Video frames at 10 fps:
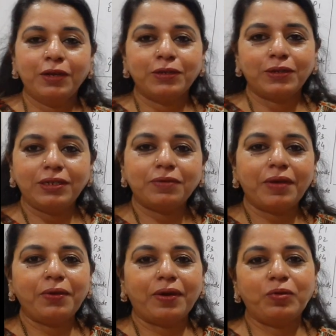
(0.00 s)
So this way
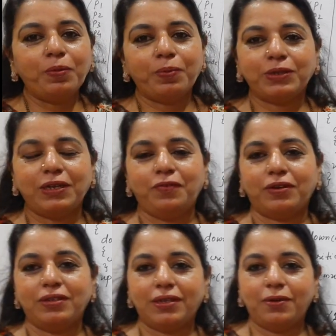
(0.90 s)
you have to proceed for
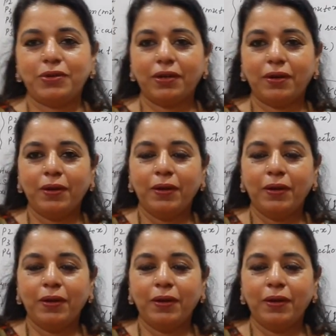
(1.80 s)
the solution.